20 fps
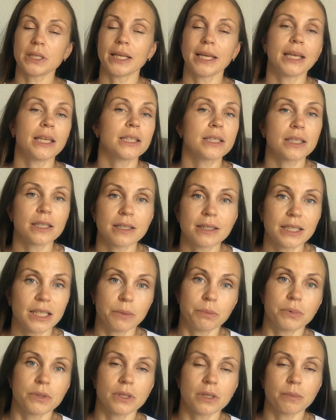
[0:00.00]
hints and
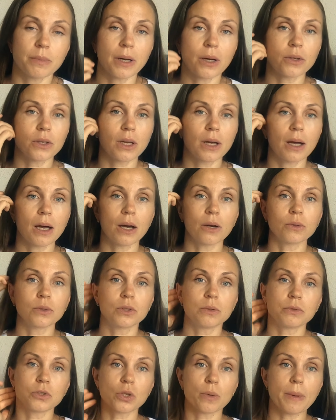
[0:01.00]
tips about
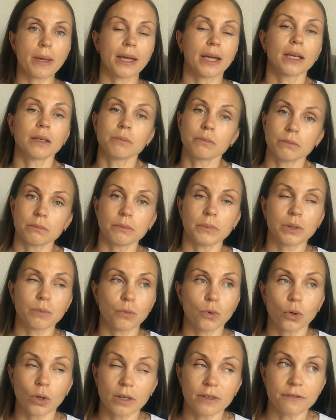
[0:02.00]
how to make it a bit
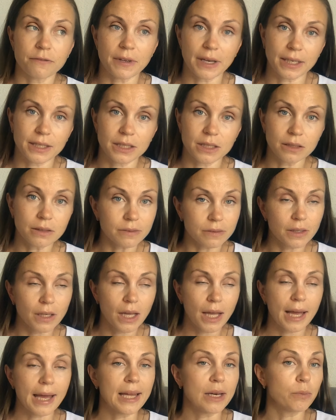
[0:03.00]
more effective
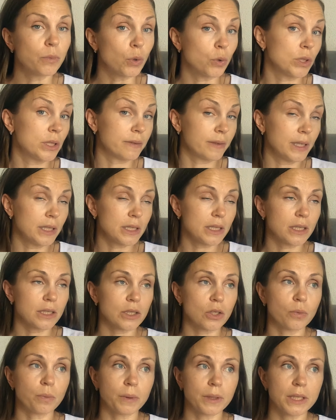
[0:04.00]
and motivating.
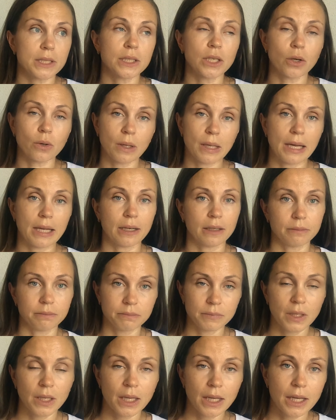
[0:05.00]
So please go ahead
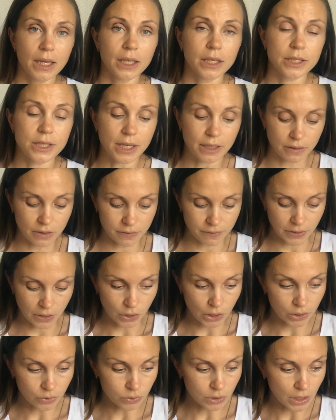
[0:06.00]
and check this
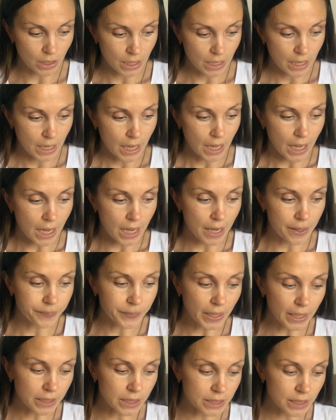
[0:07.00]
video out.
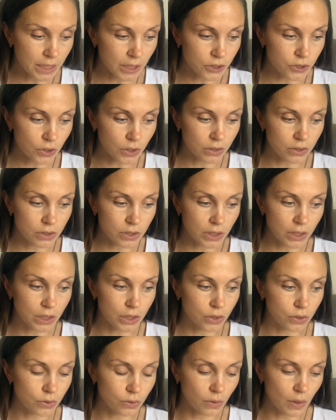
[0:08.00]
I decided to
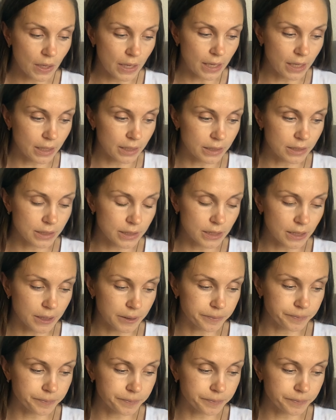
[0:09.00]
continue and